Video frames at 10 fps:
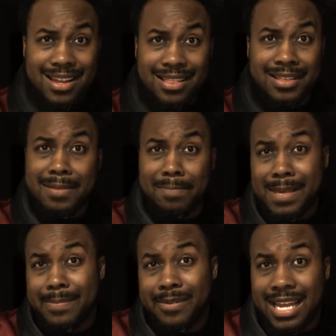other than
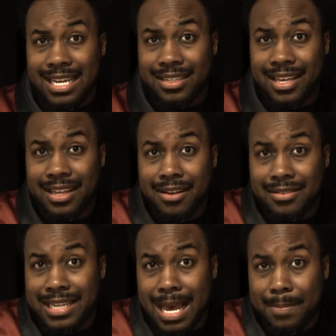people like to get
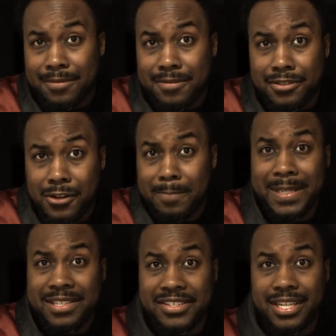on top of
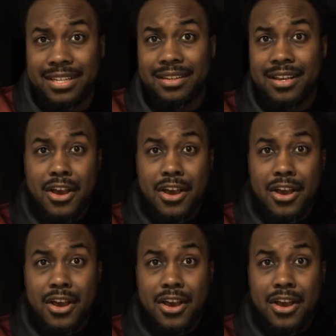stupid shit.